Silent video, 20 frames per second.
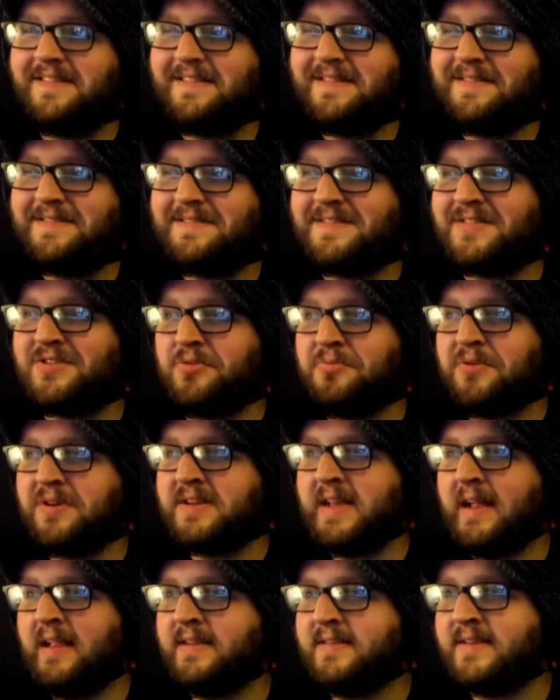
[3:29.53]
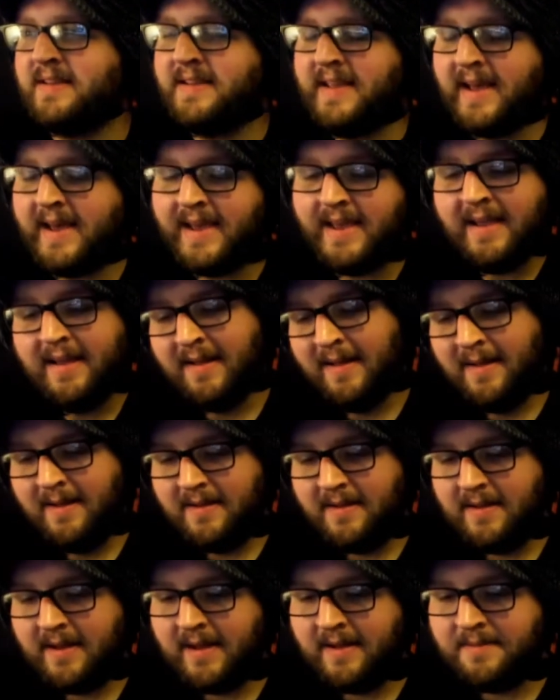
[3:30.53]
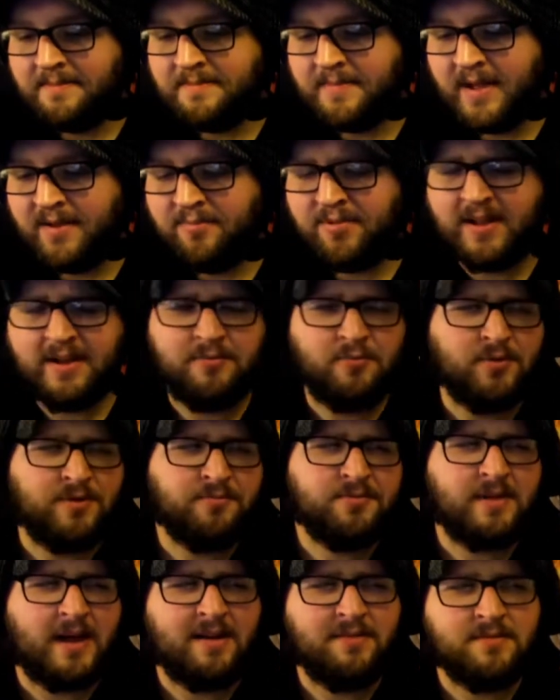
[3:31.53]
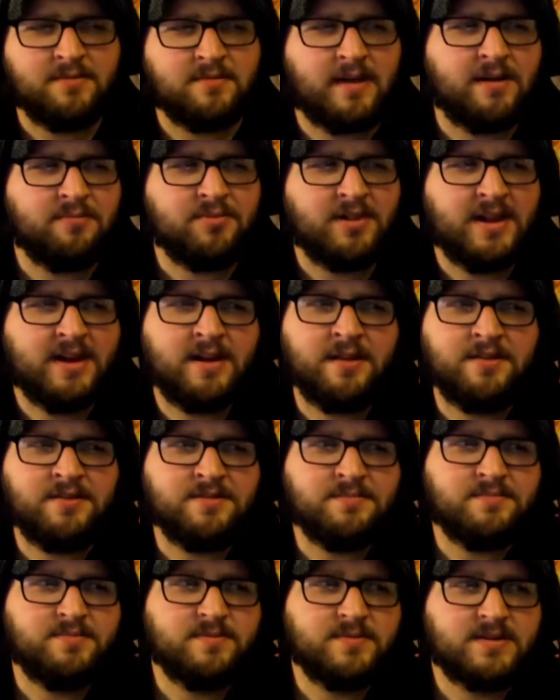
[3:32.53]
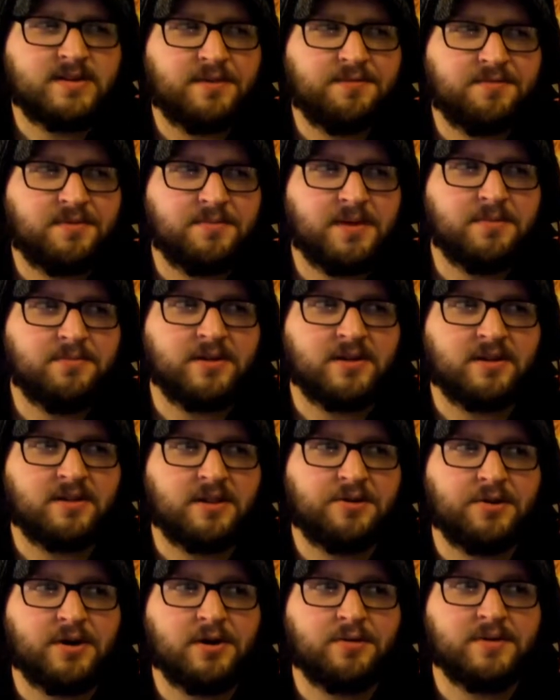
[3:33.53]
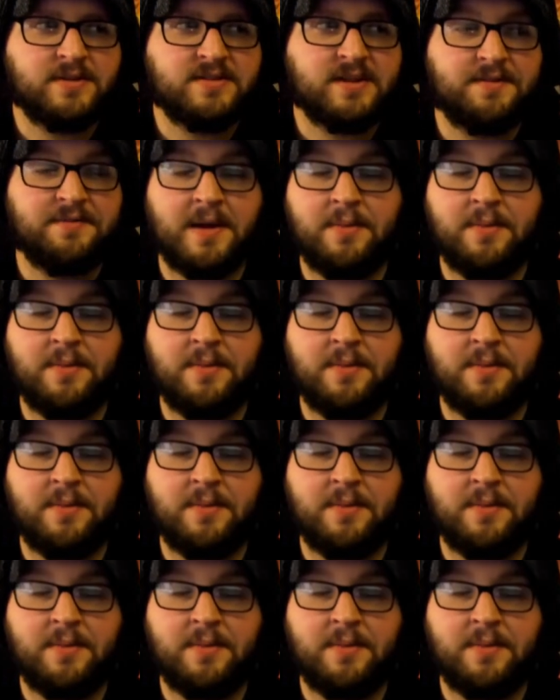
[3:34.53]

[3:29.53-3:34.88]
Super talented guy. I played other stuff from him in Clone Hero and stuff.